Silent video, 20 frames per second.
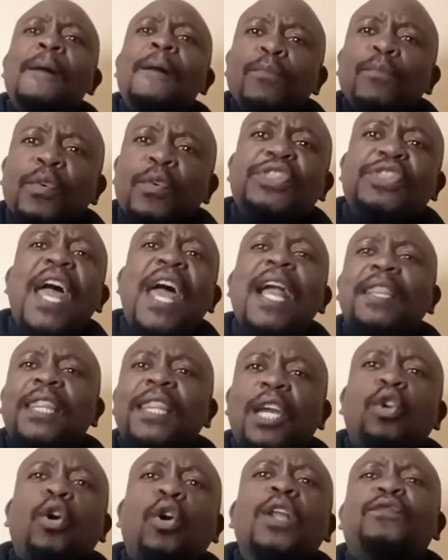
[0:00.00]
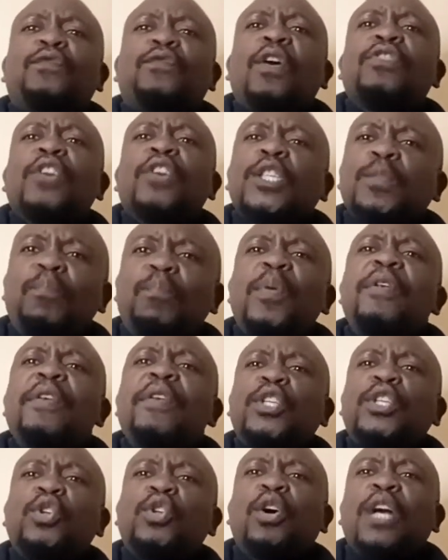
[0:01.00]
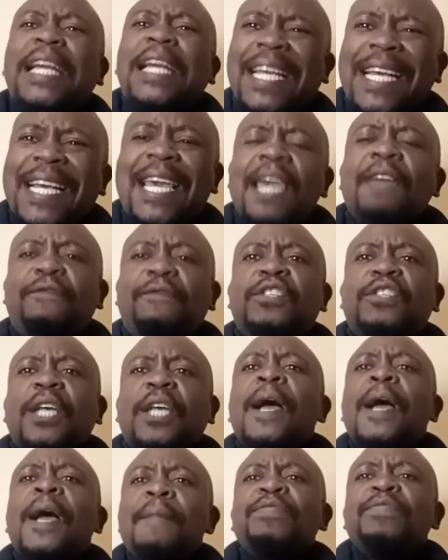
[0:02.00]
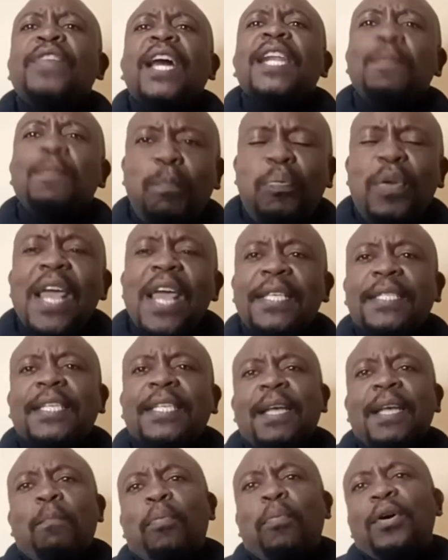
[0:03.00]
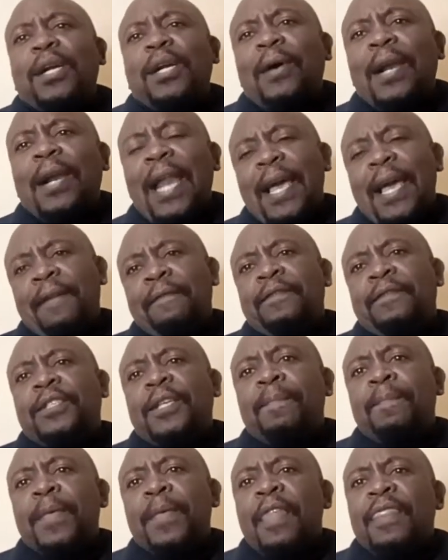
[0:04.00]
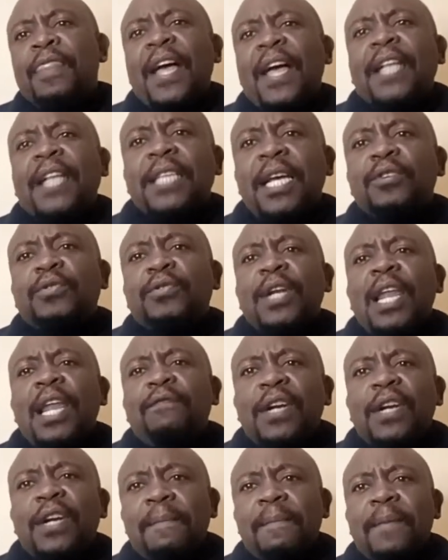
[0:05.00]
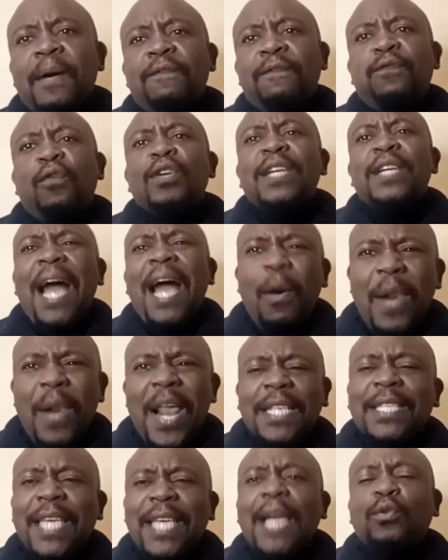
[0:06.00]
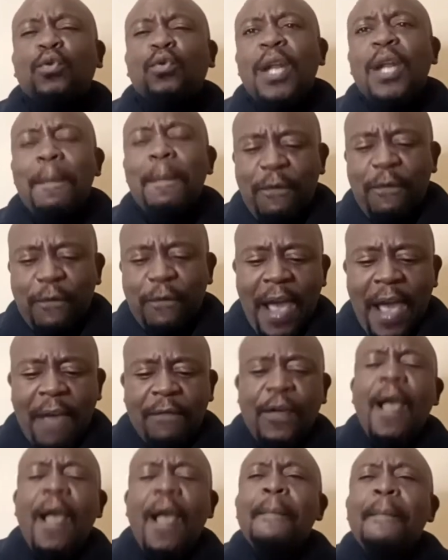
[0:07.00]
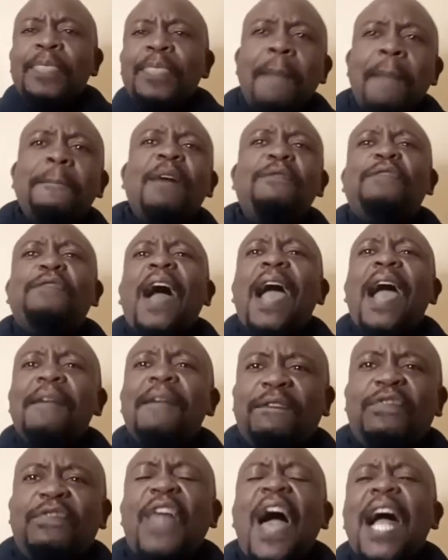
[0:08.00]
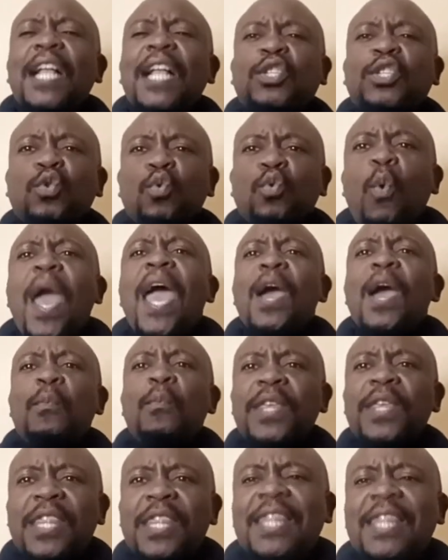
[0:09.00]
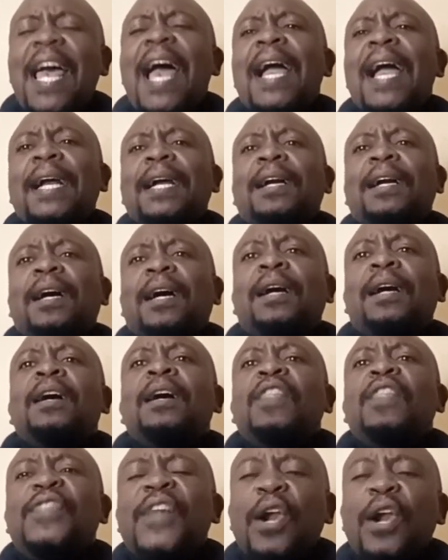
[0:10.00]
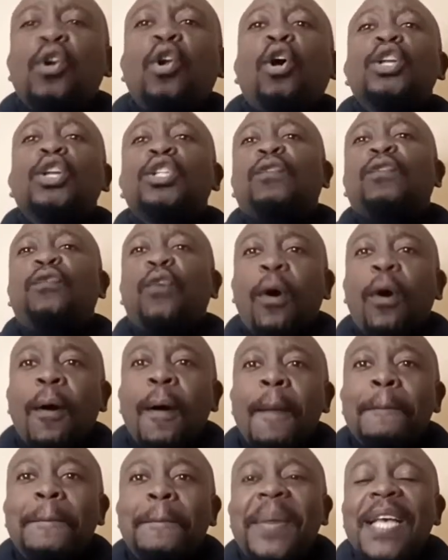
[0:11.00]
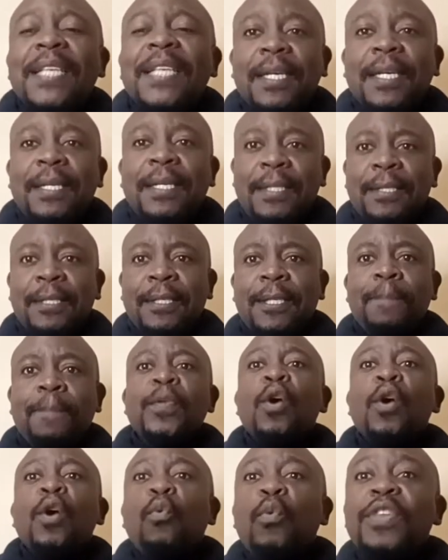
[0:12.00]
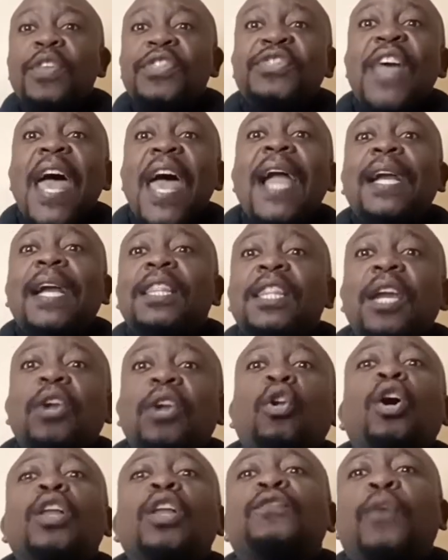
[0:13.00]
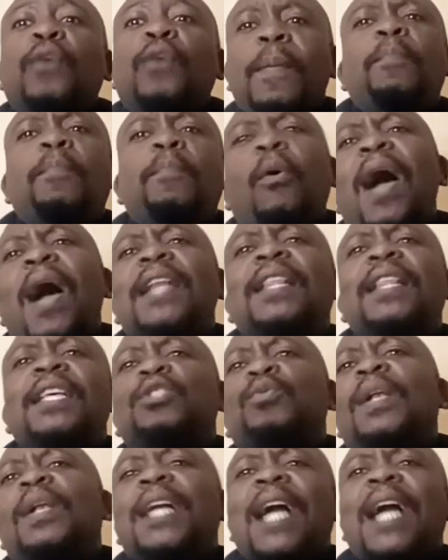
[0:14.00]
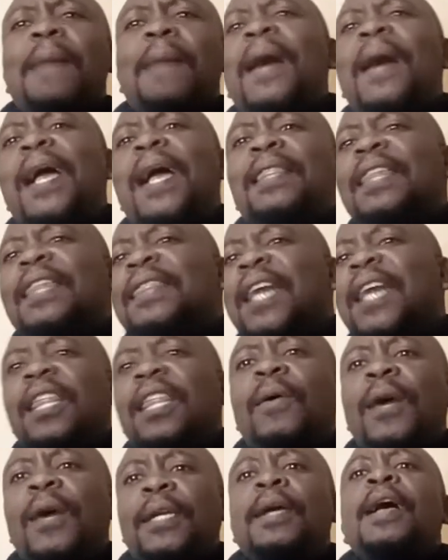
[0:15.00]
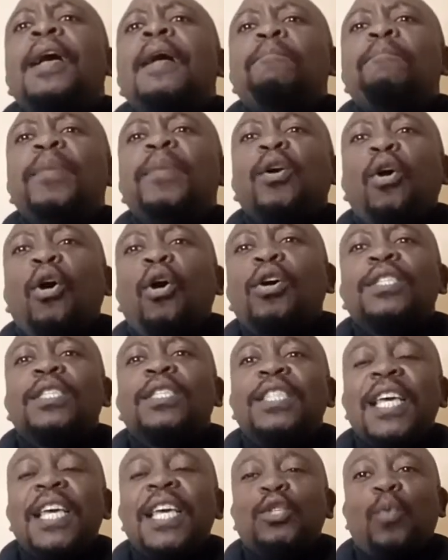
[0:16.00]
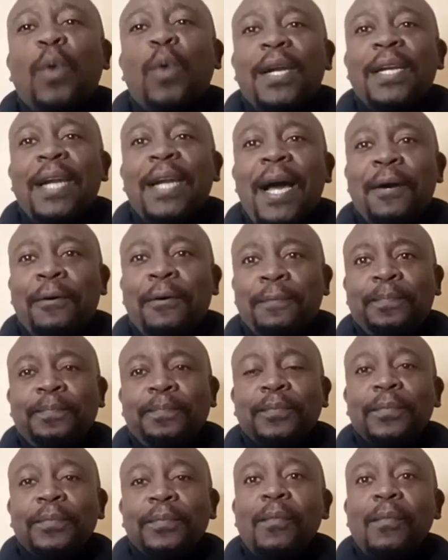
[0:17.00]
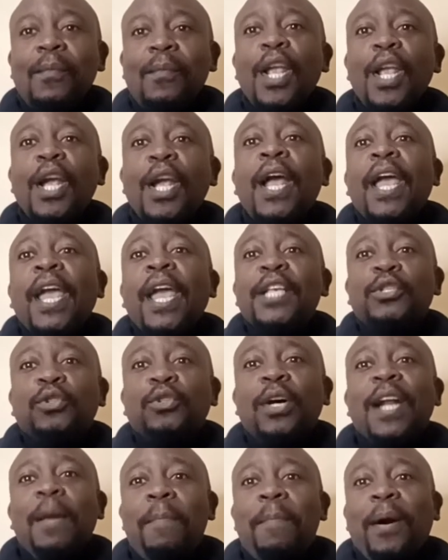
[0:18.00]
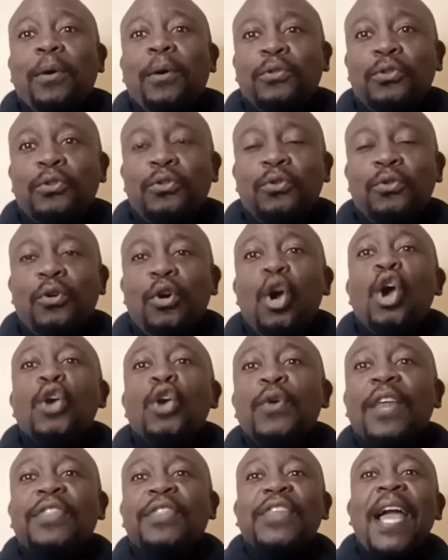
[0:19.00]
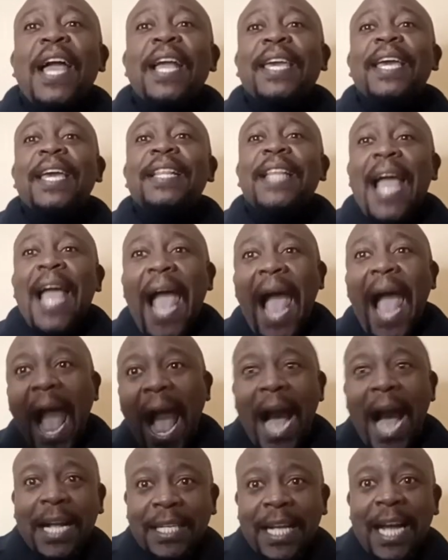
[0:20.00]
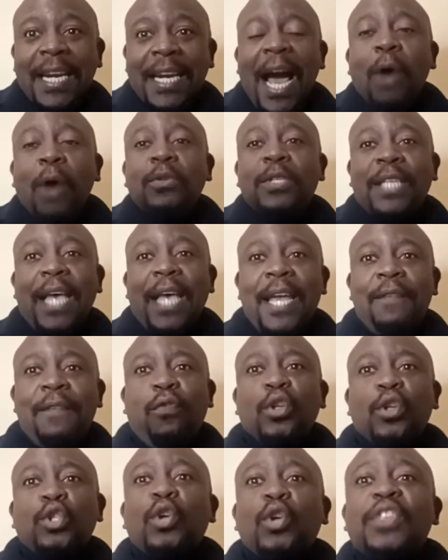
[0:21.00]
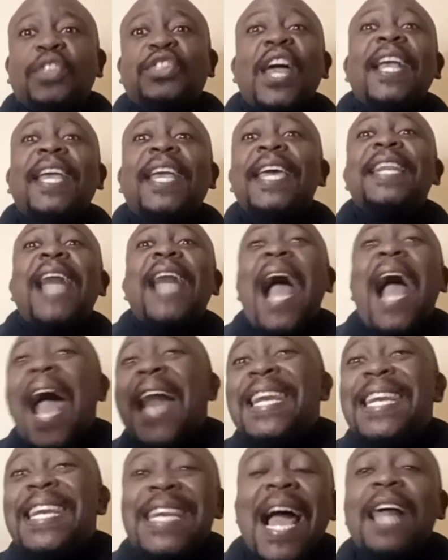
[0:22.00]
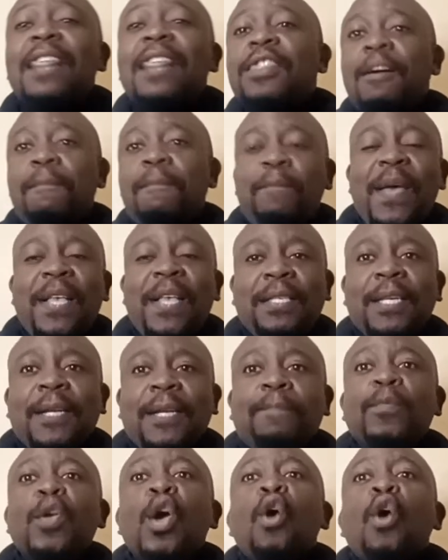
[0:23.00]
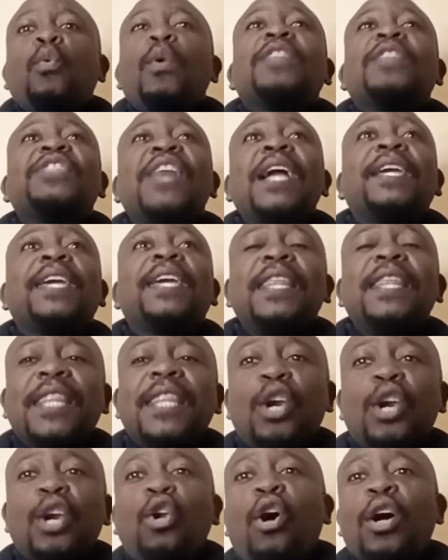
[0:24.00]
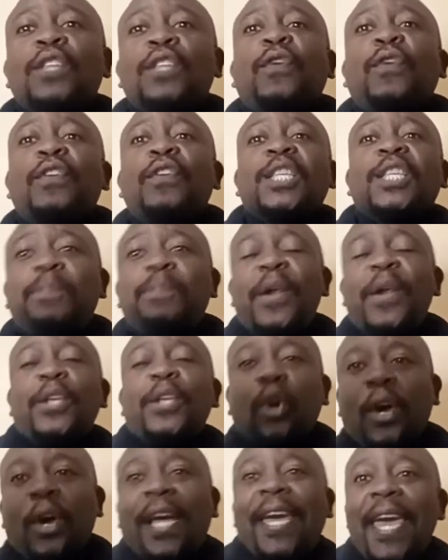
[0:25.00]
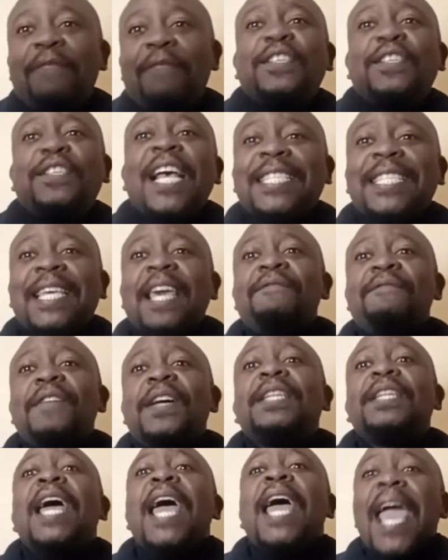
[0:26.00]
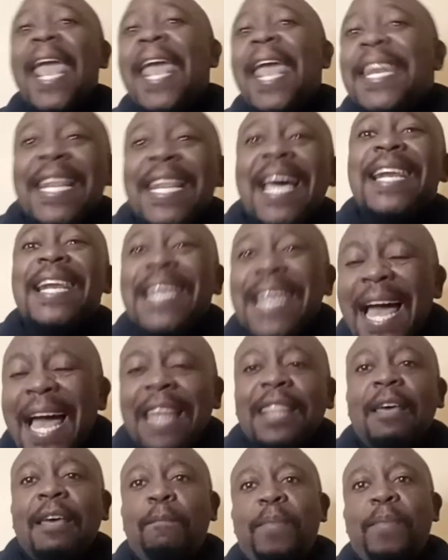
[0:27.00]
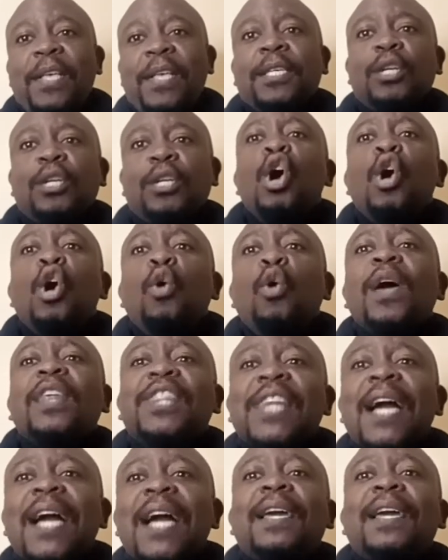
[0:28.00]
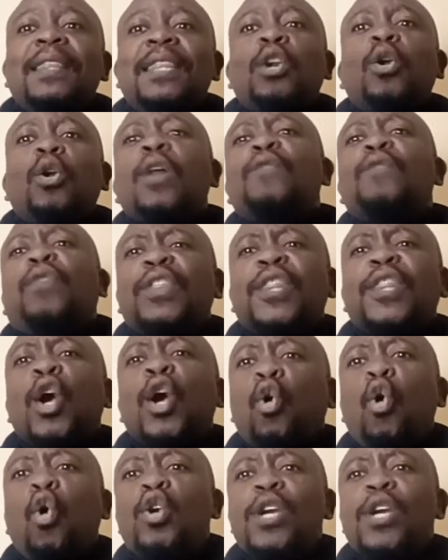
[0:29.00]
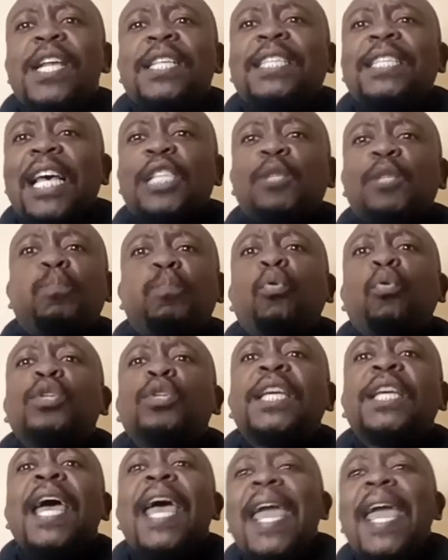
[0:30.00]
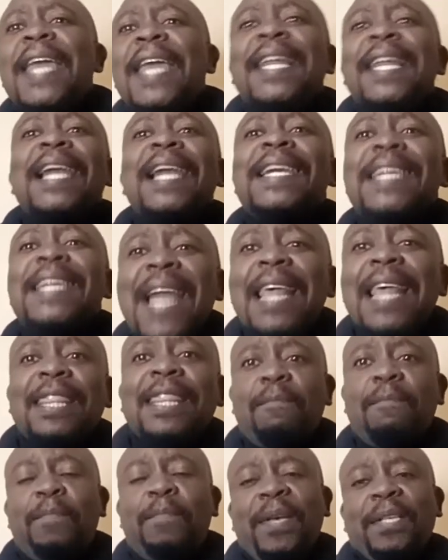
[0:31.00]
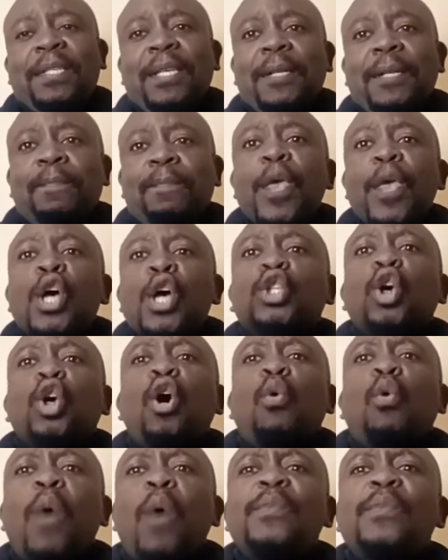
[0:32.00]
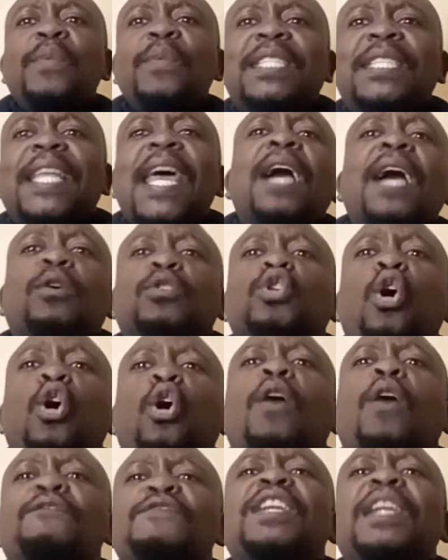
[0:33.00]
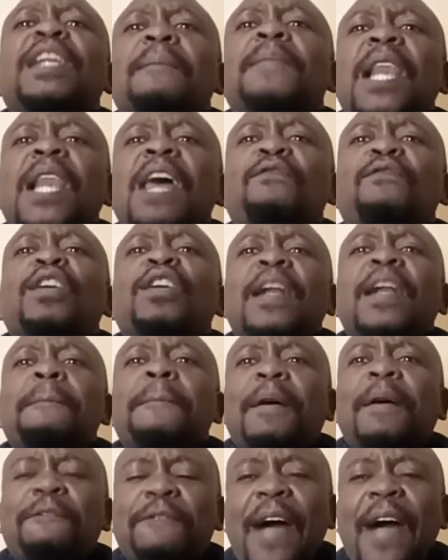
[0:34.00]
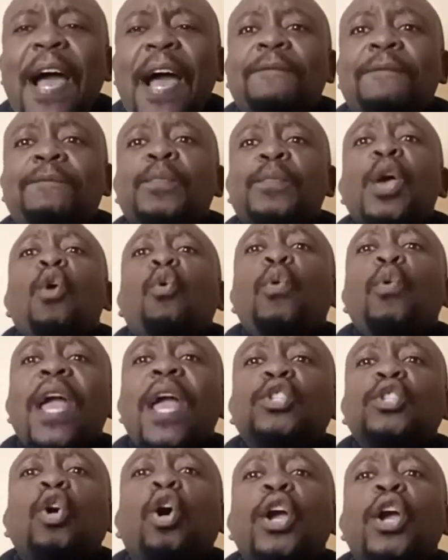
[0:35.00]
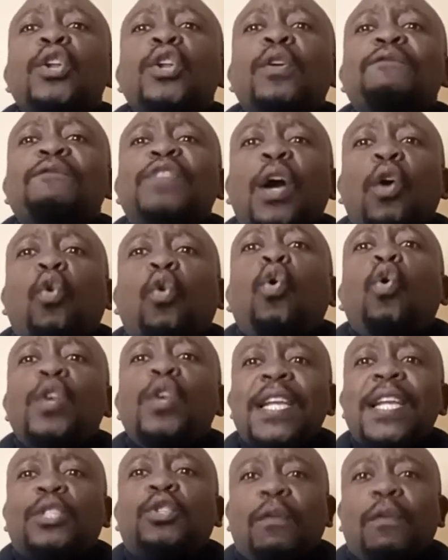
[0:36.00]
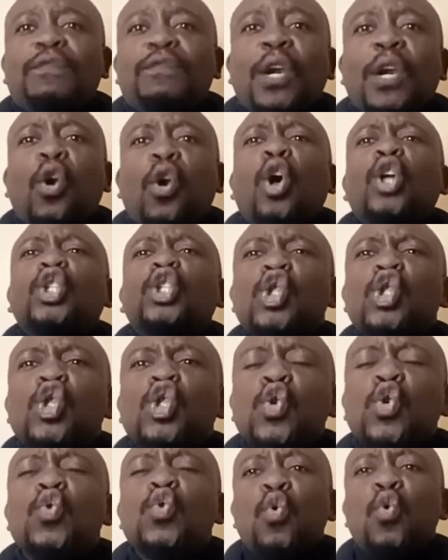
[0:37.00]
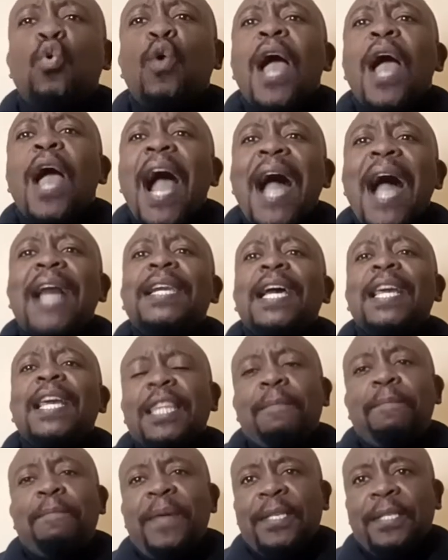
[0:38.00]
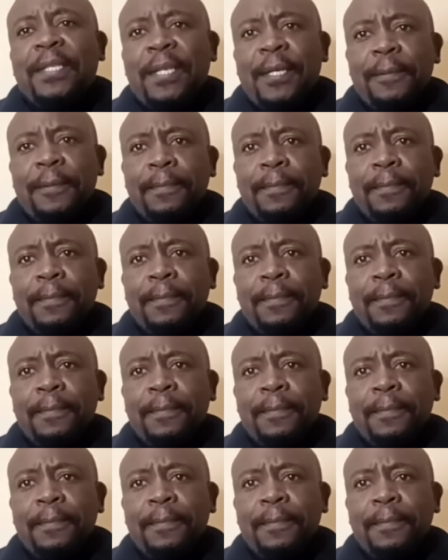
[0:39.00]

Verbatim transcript: We thank the Lord for the spiritual gifts that He places upon our lives. That's entry level number four. Now let's get to number five. Number five, that's where we thank uh, the Lord for persons. We thank the Lord for people. Why does this one come higher than the other one? Because this one now is not about you. You're thanking an outside force, you're thanking another person. We're thanking the Lord for the spiritual gifts He has given in another person. We're thanking the Lord for the goodness He has put in another person. So when we take, talk of num level number five, we are talking of the goodness of the Lord through another person.